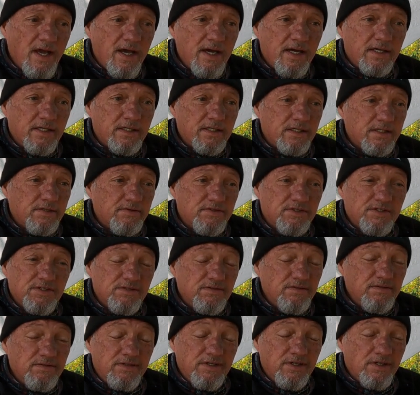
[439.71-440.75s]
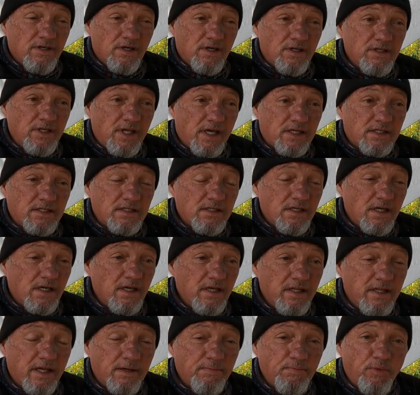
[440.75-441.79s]
And you know, that
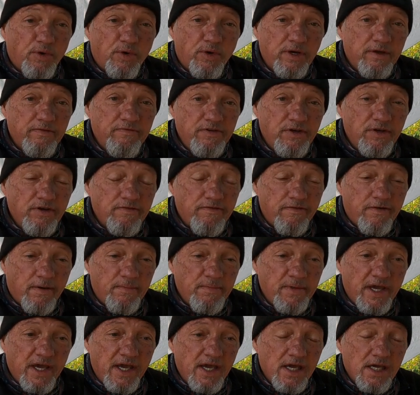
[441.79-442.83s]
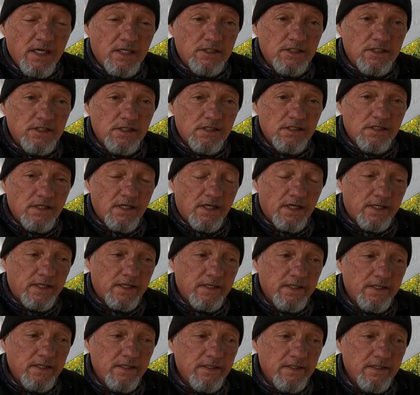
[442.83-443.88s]
point of view from the air is just like
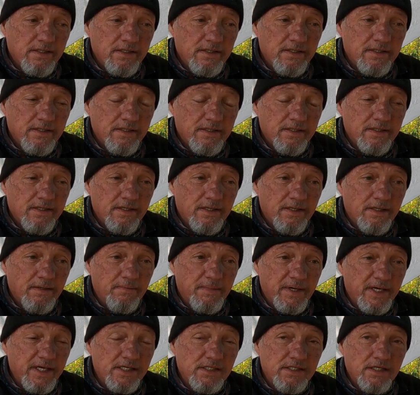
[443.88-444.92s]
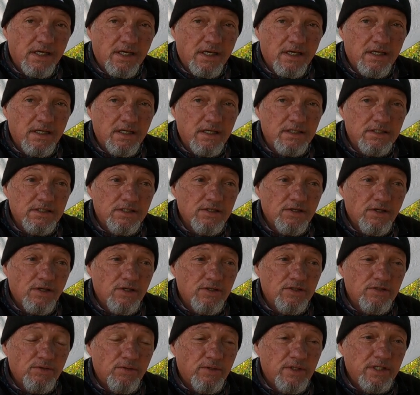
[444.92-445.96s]
amazing. It's
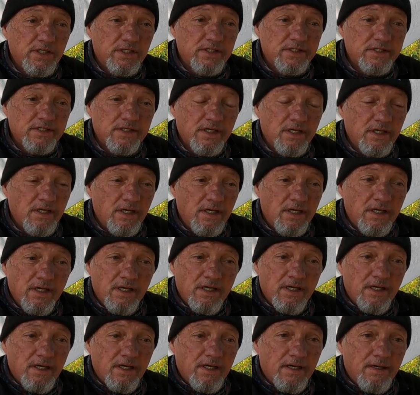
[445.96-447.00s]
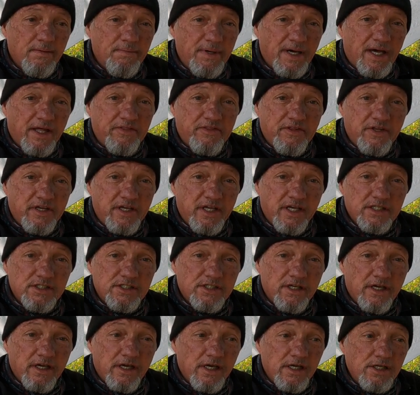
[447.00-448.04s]
always about the
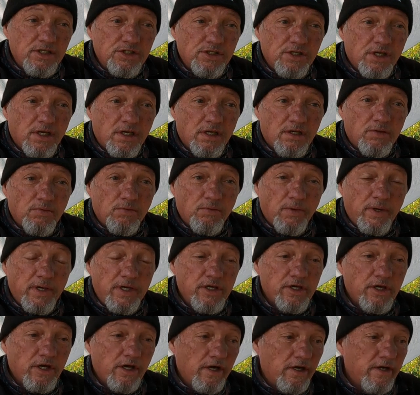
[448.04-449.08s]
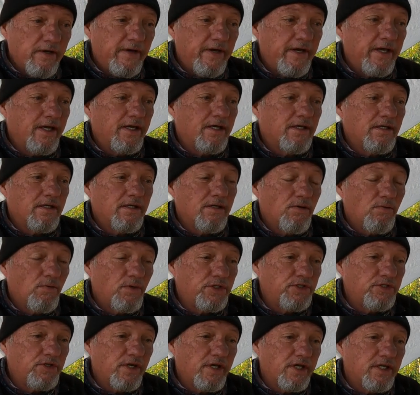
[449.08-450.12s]
destination and where you're going and
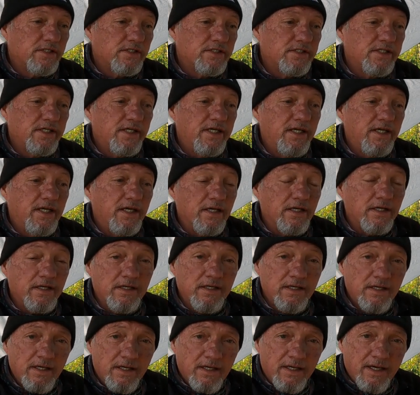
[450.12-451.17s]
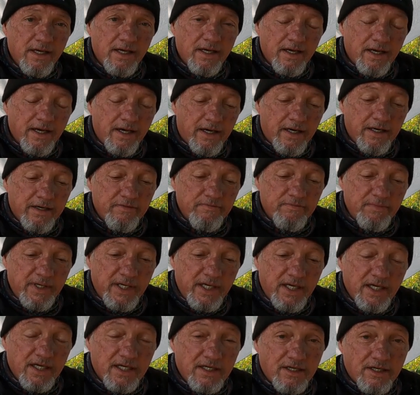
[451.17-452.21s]
what you can see, and kind of
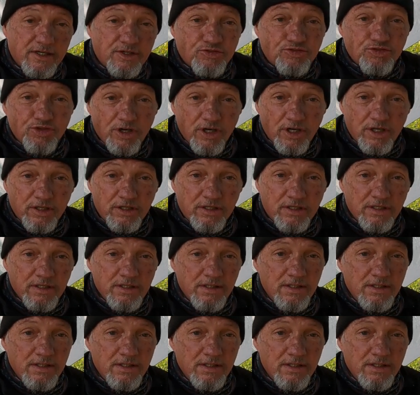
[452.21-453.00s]
being in control,